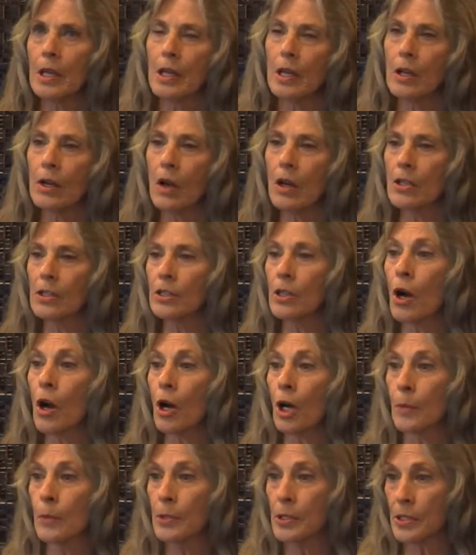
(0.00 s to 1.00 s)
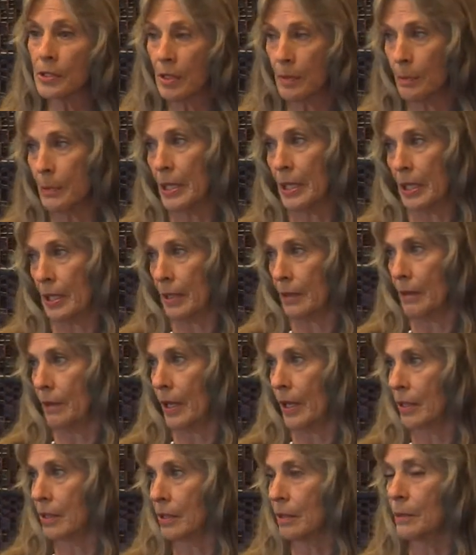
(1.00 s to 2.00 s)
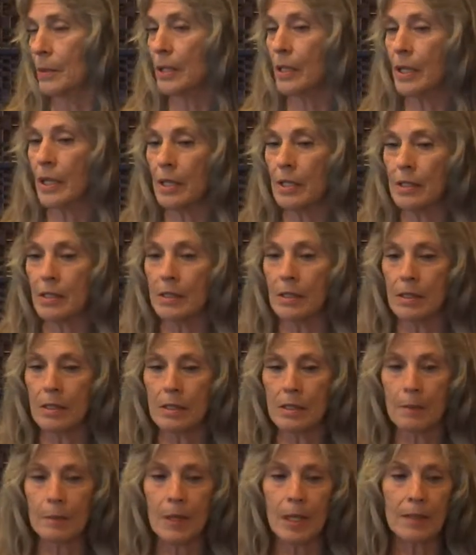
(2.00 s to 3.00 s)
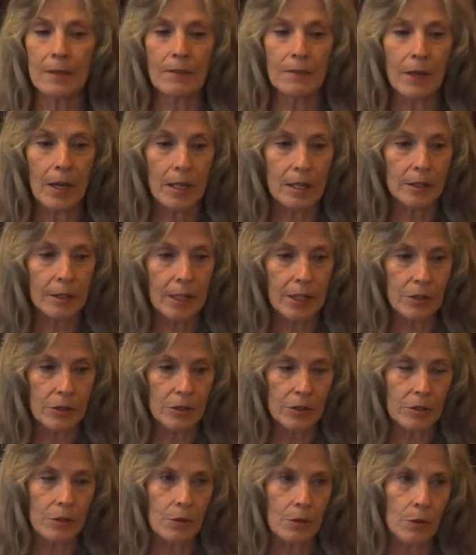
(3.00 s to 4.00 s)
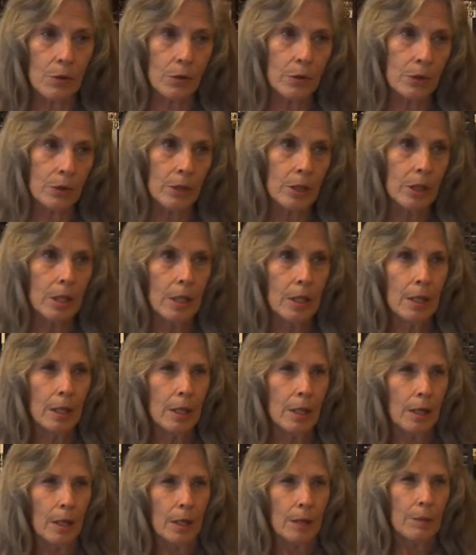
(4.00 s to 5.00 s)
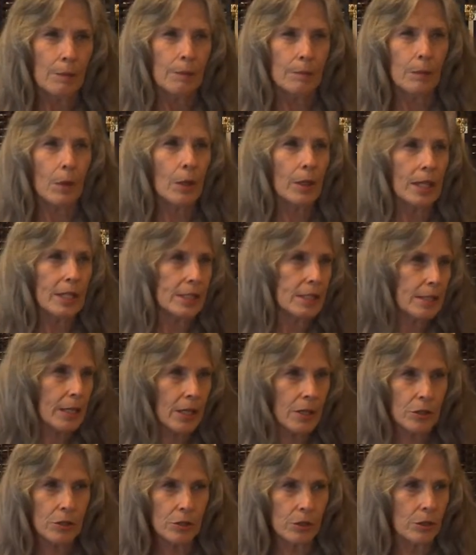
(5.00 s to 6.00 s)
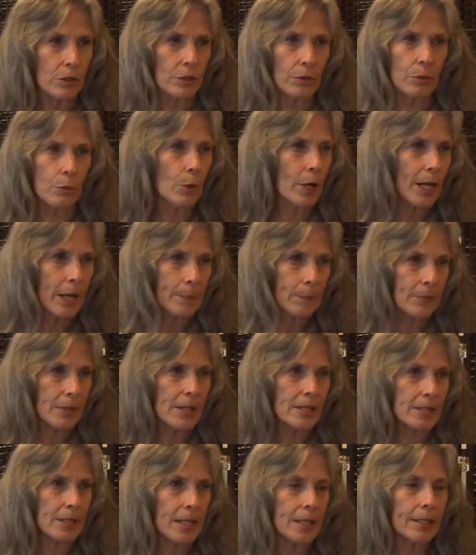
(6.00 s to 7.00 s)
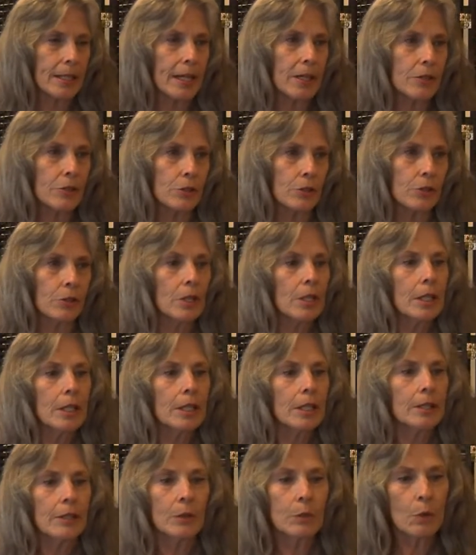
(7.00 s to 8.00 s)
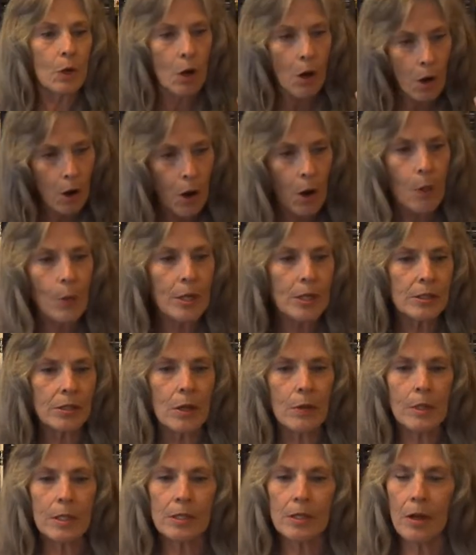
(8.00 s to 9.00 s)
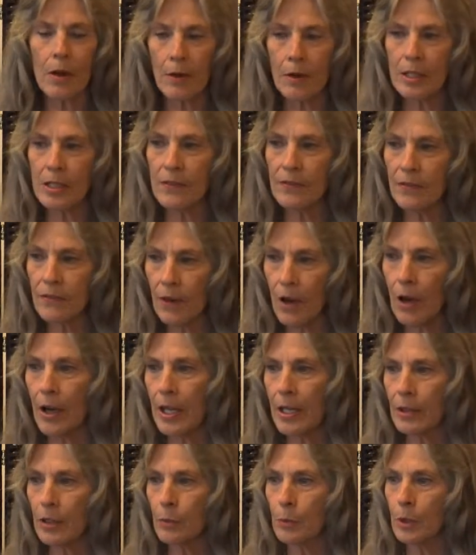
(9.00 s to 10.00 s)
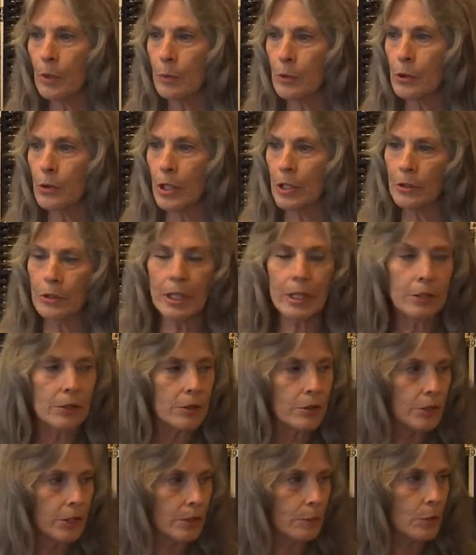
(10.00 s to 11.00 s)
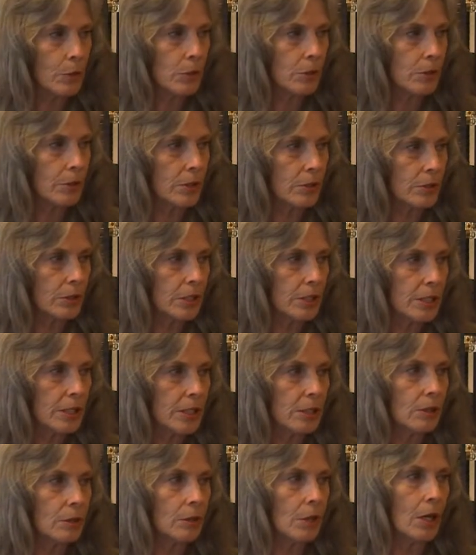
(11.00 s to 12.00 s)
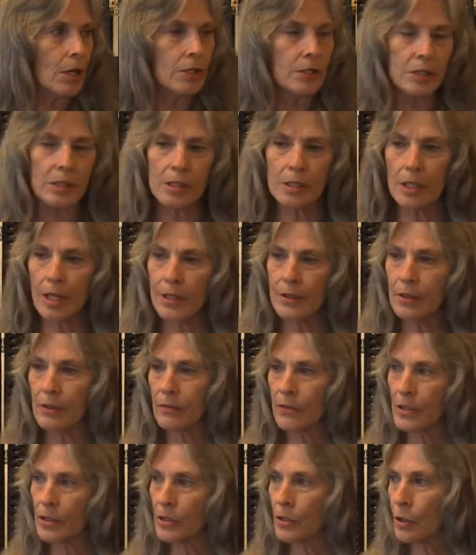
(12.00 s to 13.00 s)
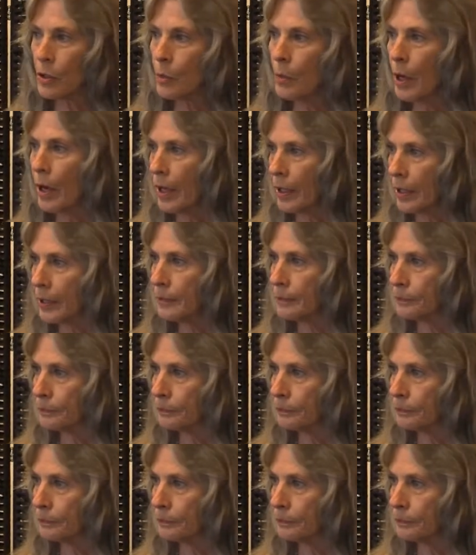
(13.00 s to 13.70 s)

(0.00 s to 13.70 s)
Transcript: caused harm to somebody, like someone has done some kind of violation or molestation, rape, things of that nature. You will always, always, always find the perpetrator energy, emotional energy, still lodged inside their physical body.